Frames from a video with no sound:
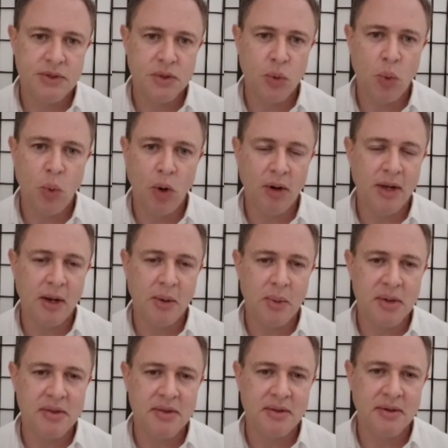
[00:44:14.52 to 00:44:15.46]
to
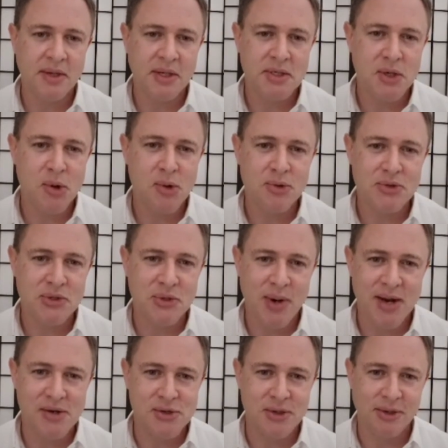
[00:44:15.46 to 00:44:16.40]
working with a total
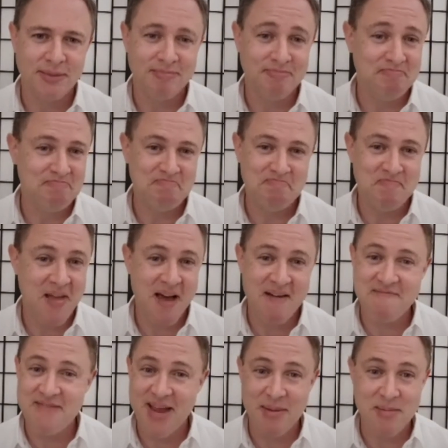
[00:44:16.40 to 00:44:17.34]
stranger,
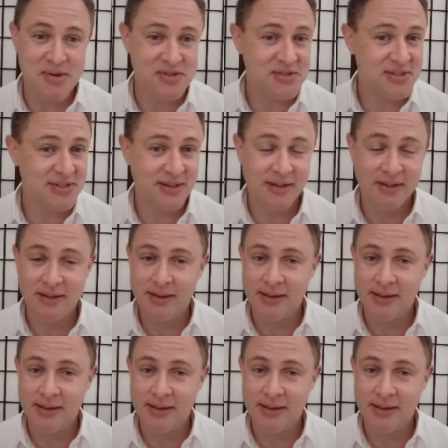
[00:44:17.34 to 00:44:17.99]
not famous.